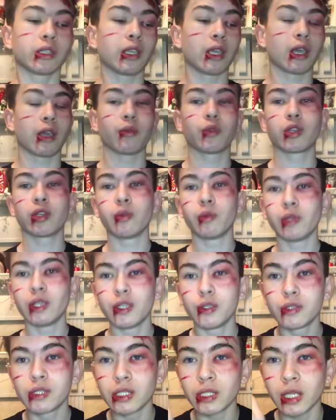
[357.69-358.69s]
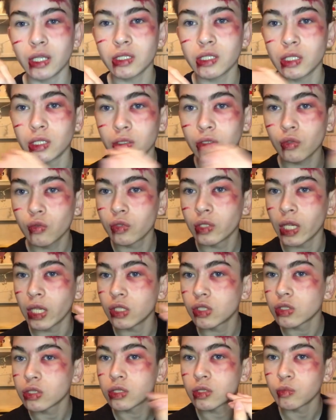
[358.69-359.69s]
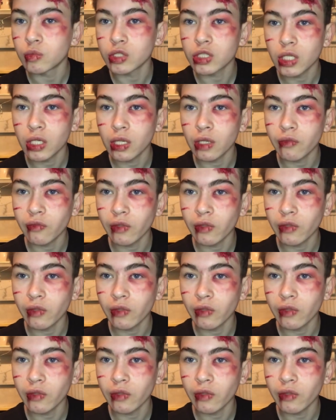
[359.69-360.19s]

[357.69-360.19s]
So yeah, I'm going to be using that to create just some dirt effects.